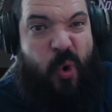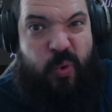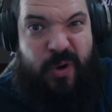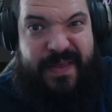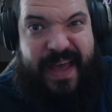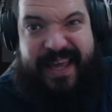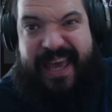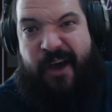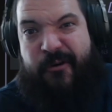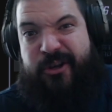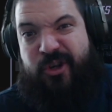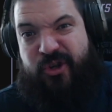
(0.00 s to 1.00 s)
all of their
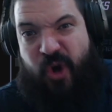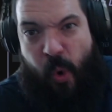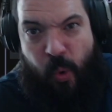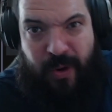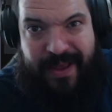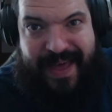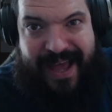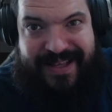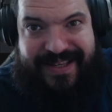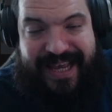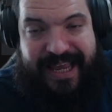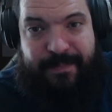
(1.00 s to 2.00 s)
characters, all of their
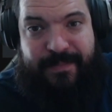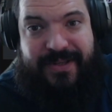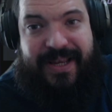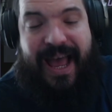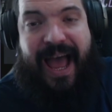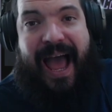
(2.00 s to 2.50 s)
teams,